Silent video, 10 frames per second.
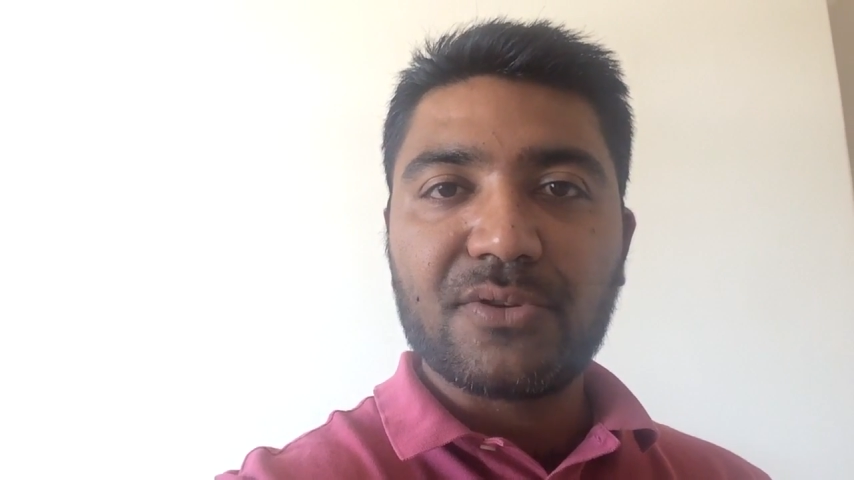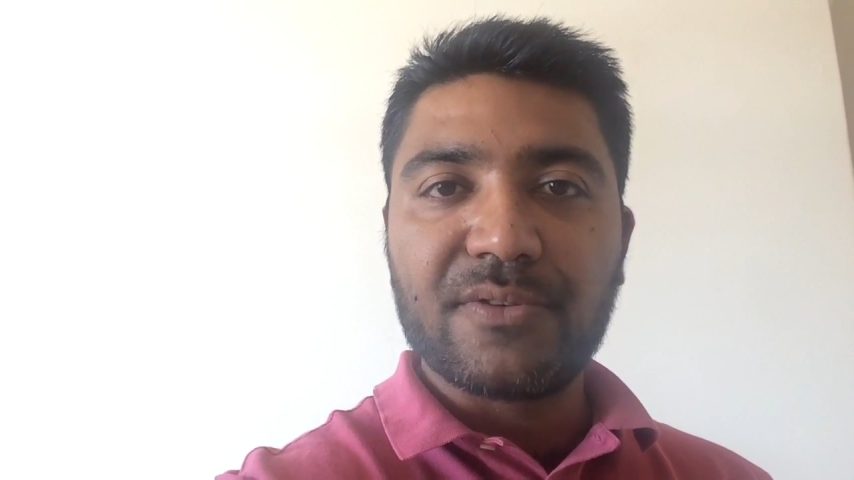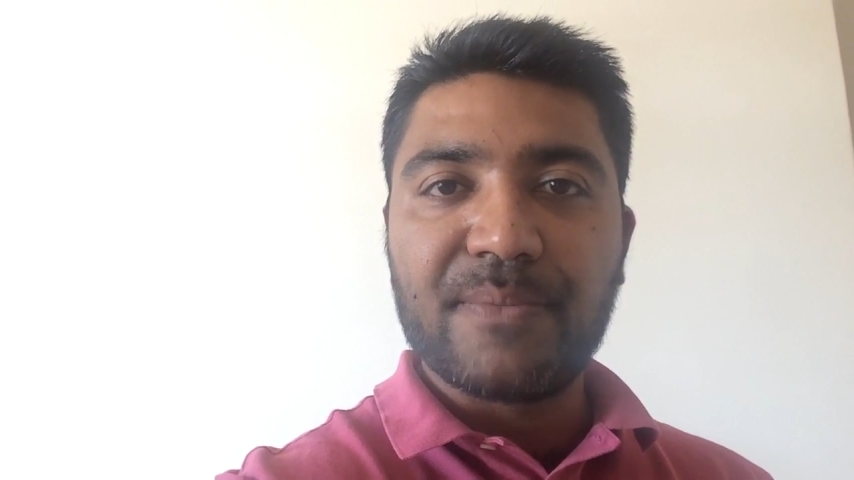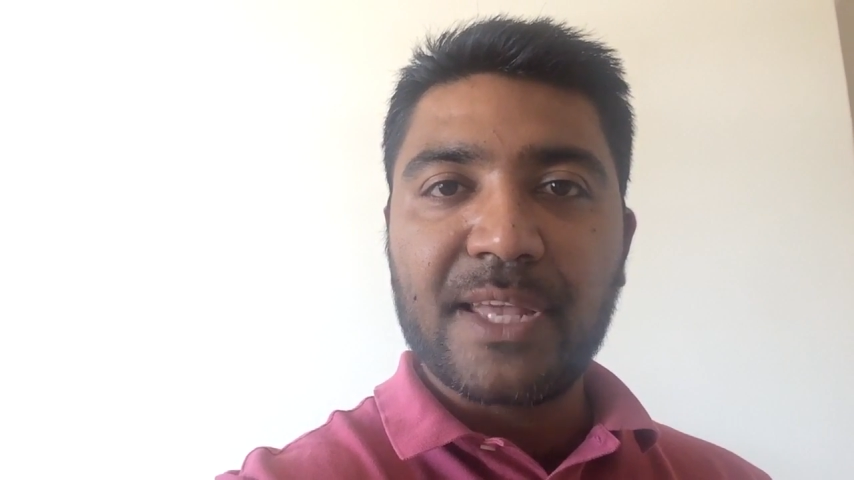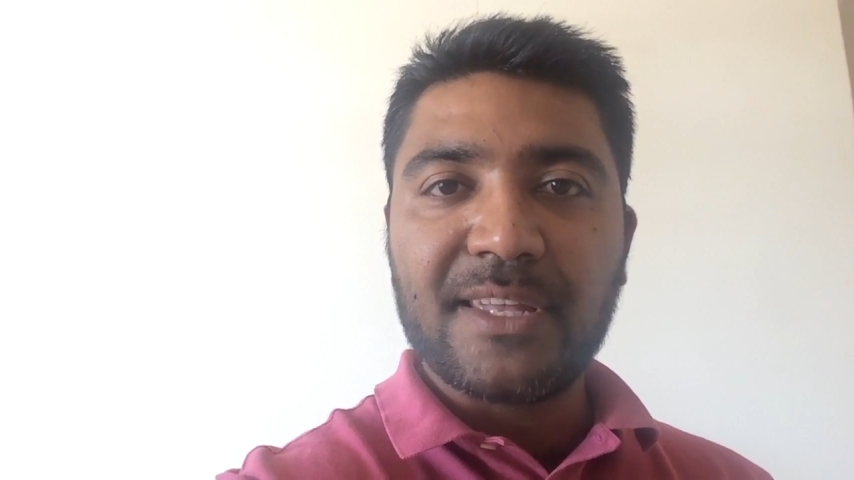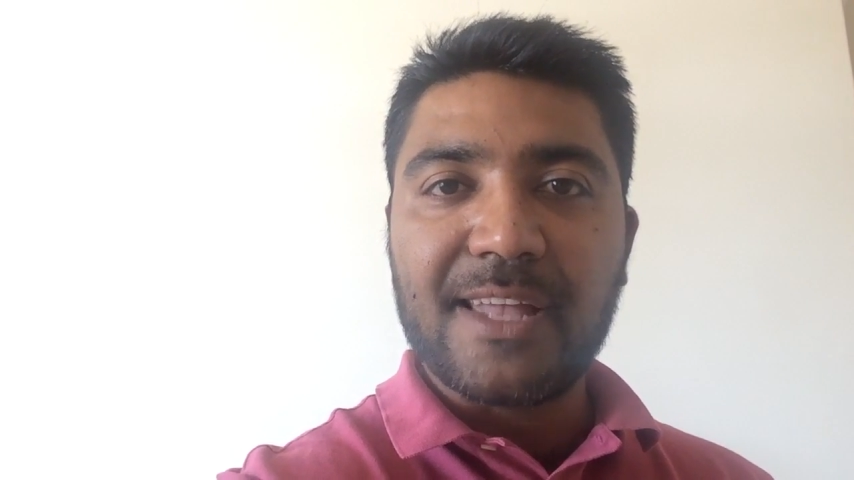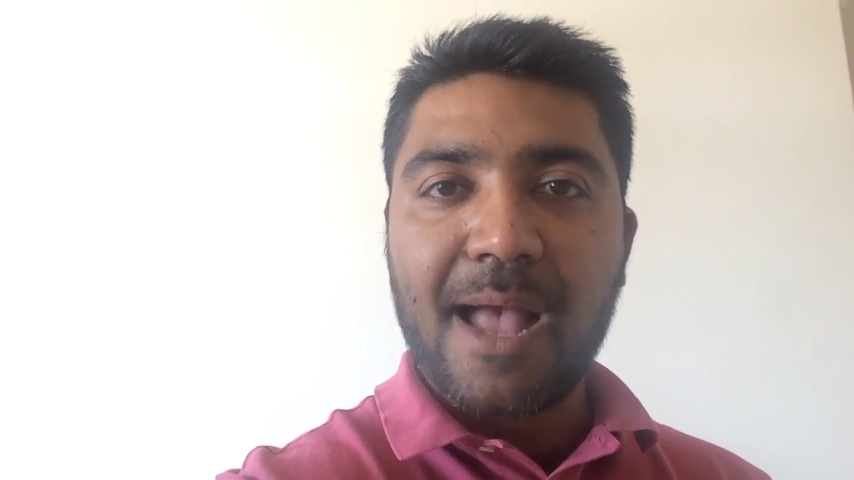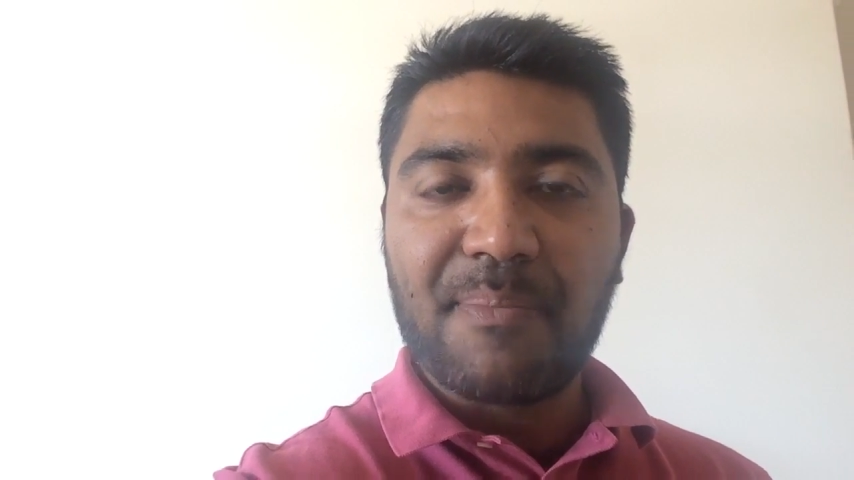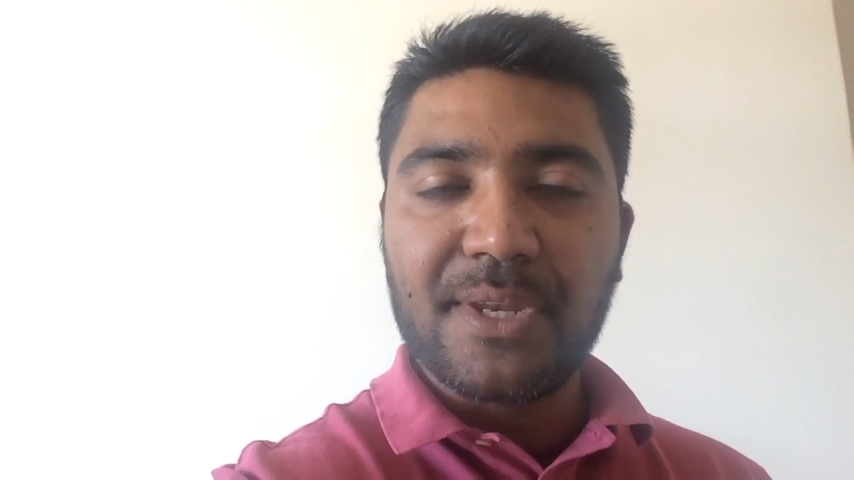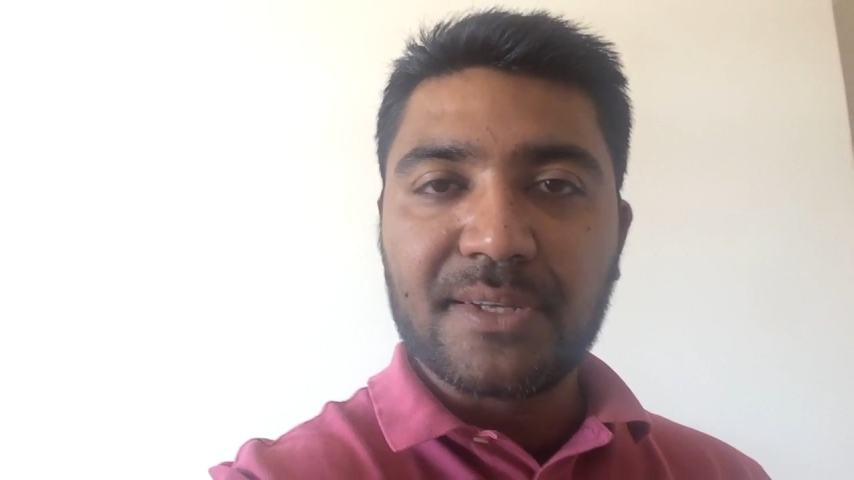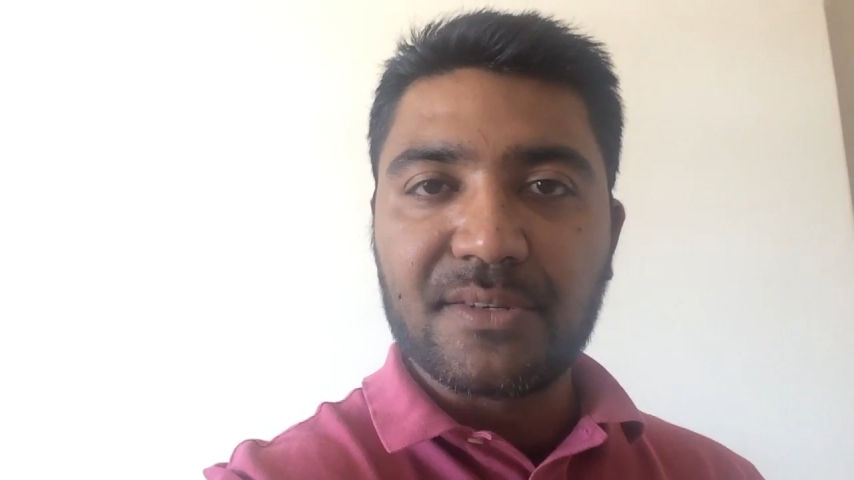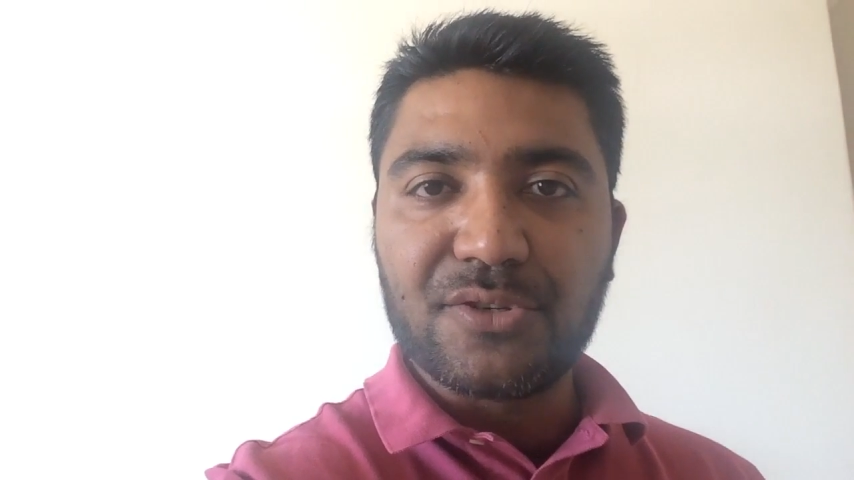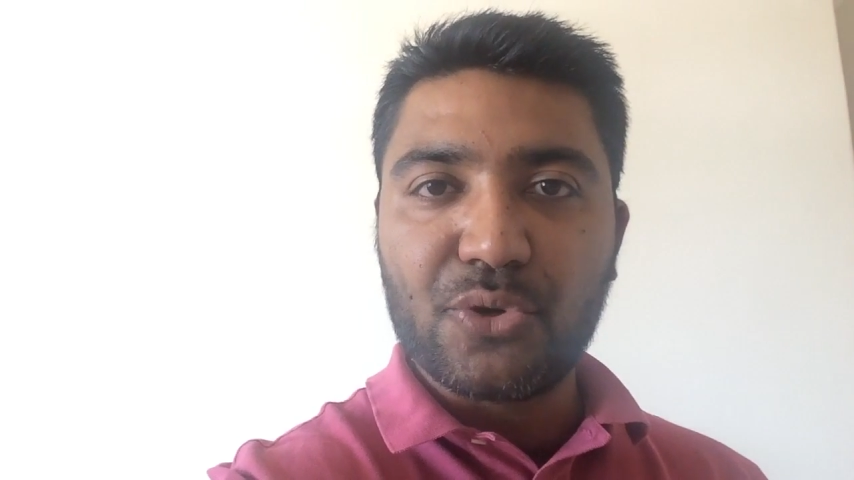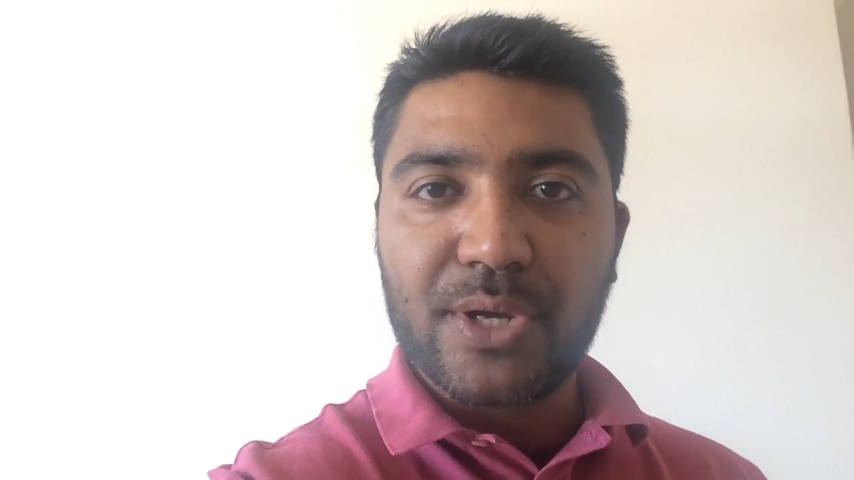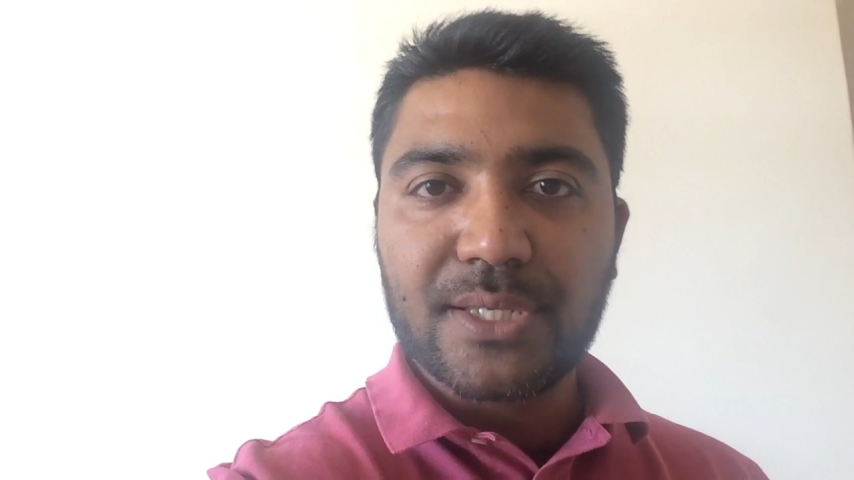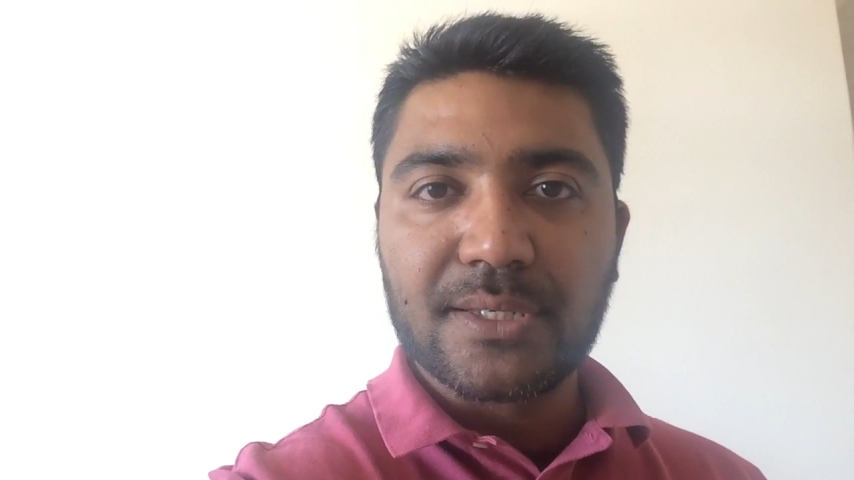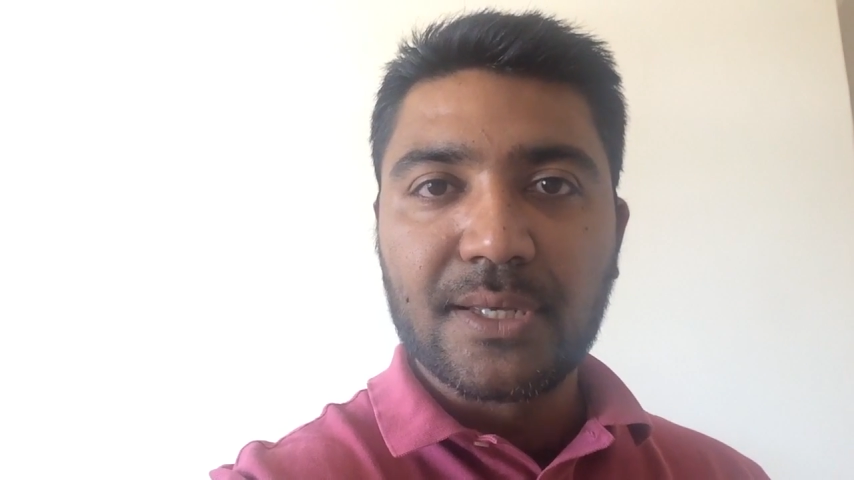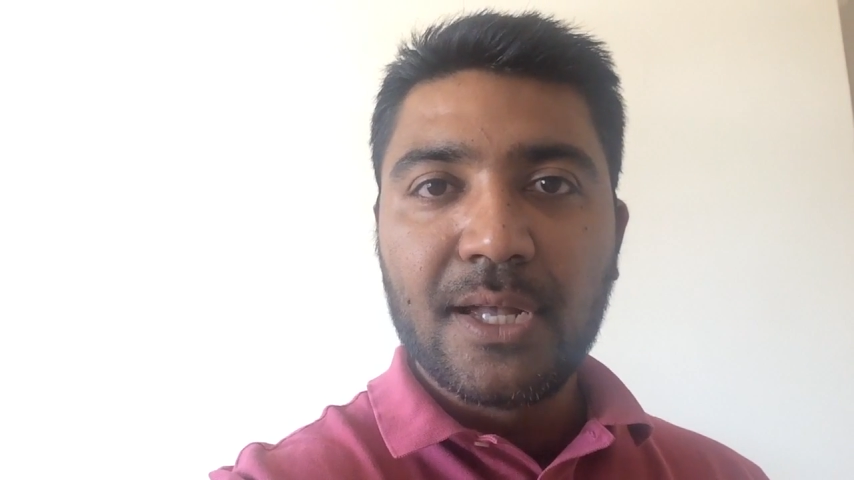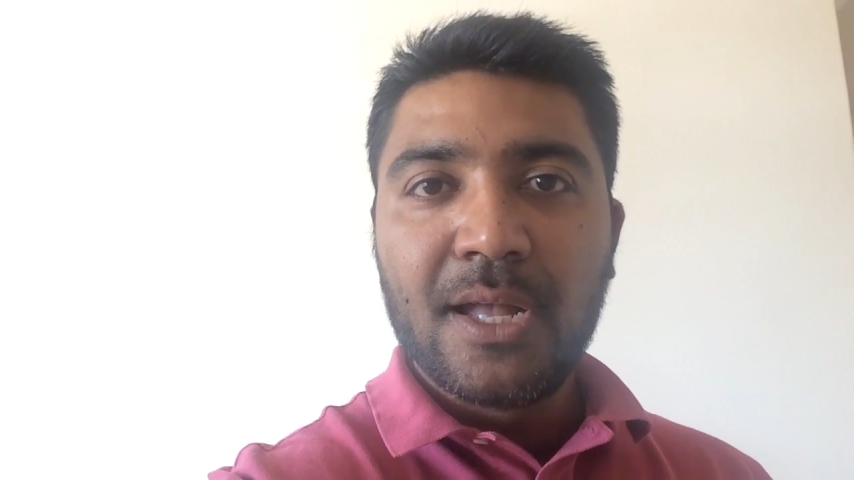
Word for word: sort of making happiness a choice,